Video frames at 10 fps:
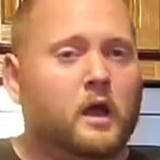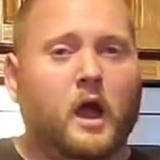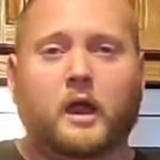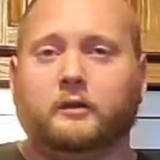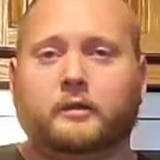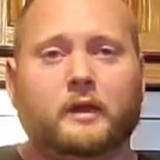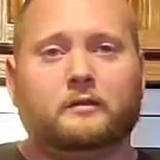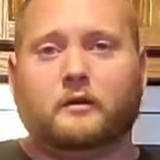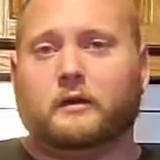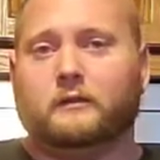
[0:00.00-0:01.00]
I don't
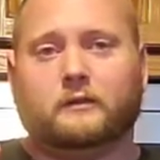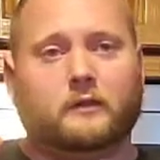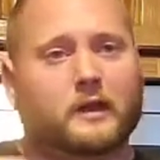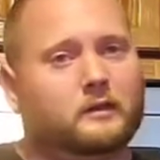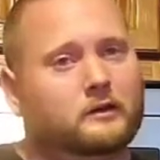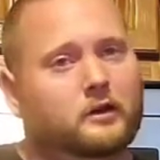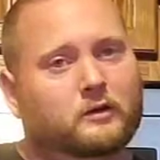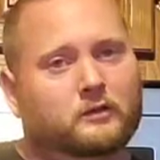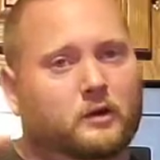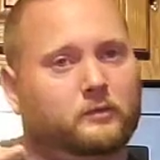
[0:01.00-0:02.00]
think that it's like,
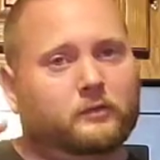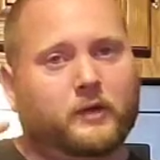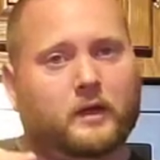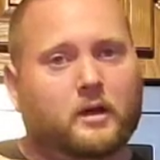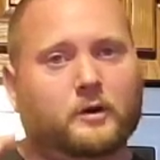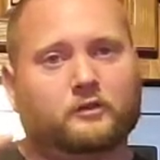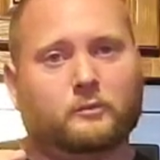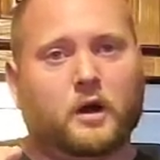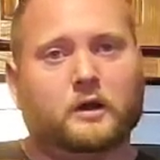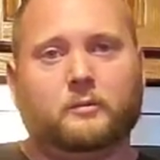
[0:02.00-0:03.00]
in terms of like how much
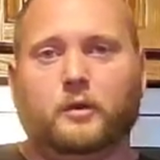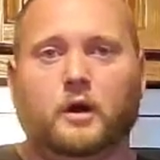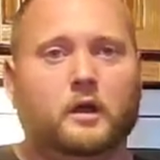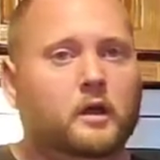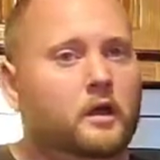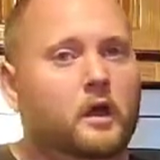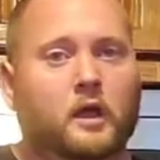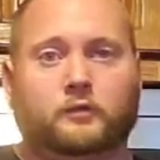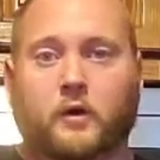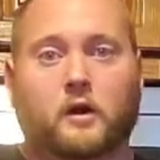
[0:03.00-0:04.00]
money, but
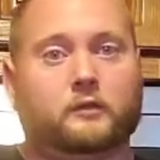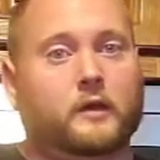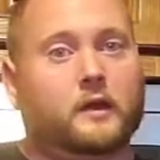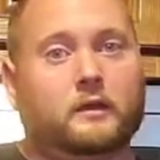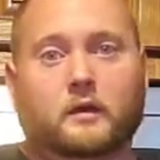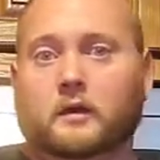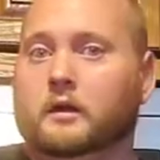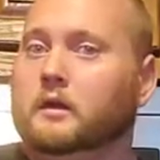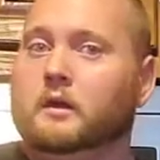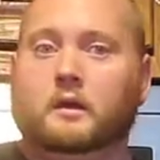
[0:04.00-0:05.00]
as far as like
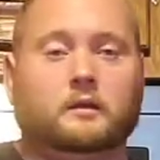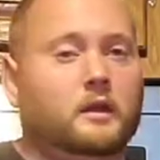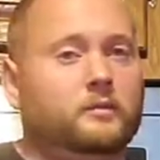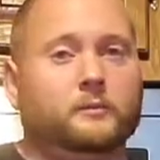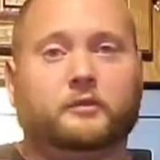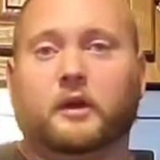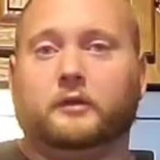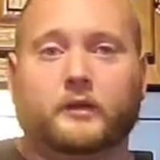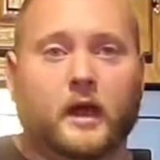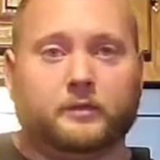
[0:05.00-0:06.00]
getting
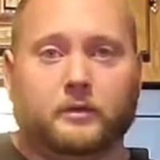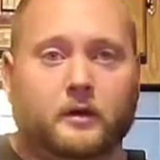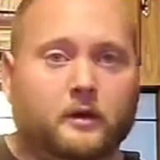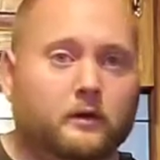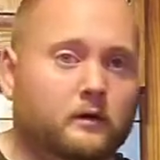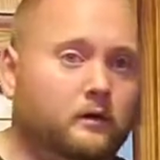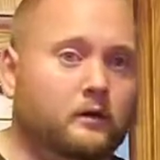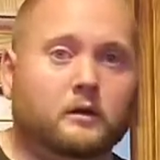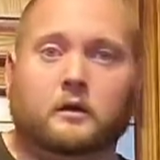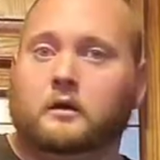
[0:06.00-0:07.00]
themselves out there,
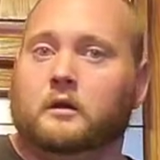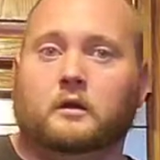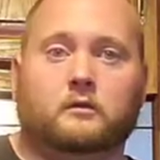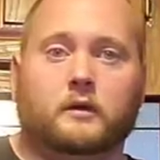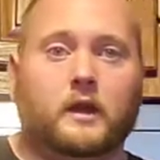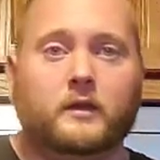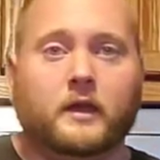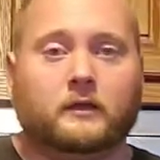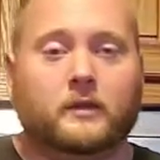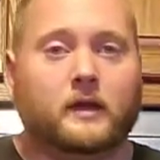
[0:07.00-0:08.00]
yeah, they
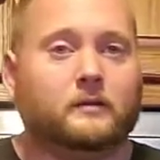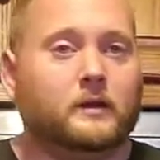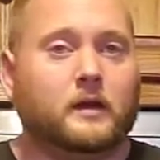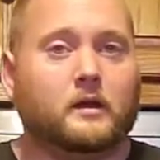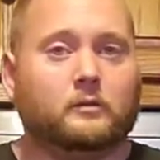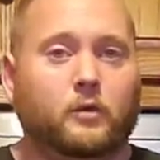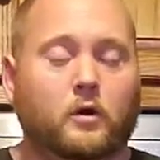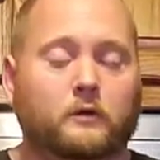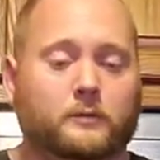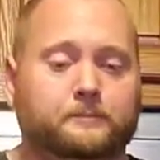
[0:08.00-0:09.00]
hit that thing out of the
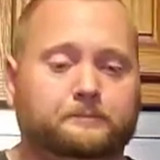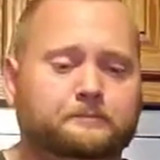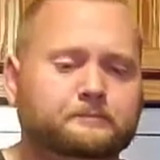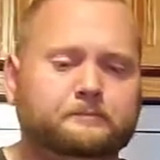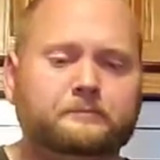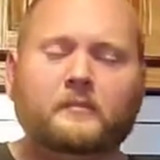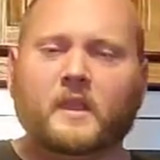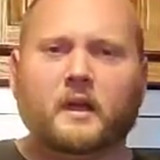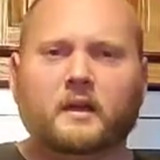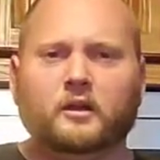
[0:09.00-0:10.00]
park.
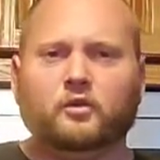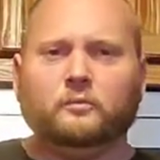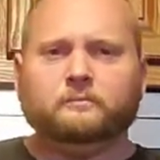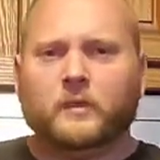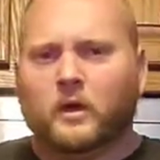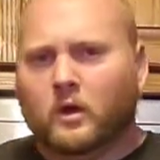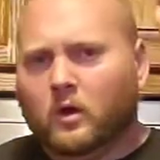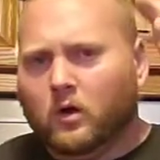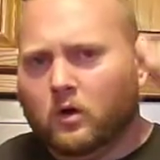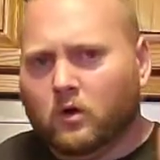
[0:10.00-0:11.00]
Anywho,
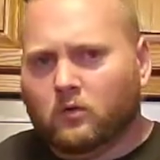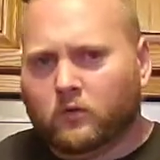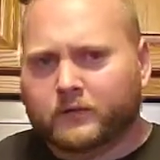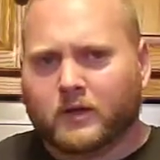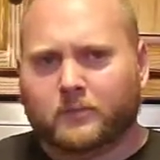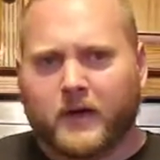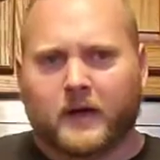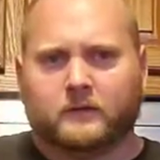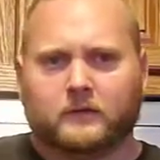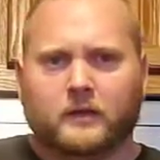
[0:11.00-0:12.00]
let's get
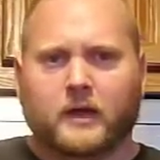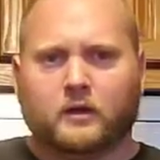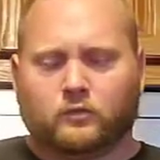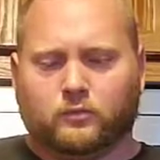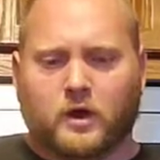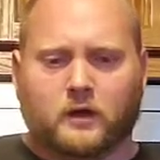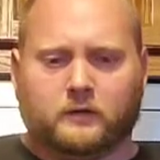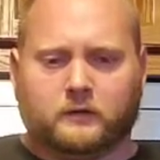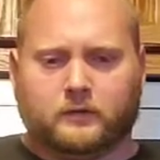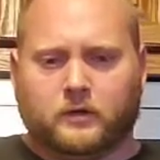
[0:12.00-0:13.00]
back to the actual
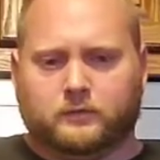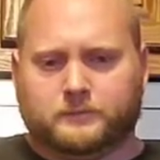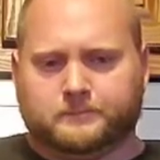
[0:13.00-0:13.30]
product itself.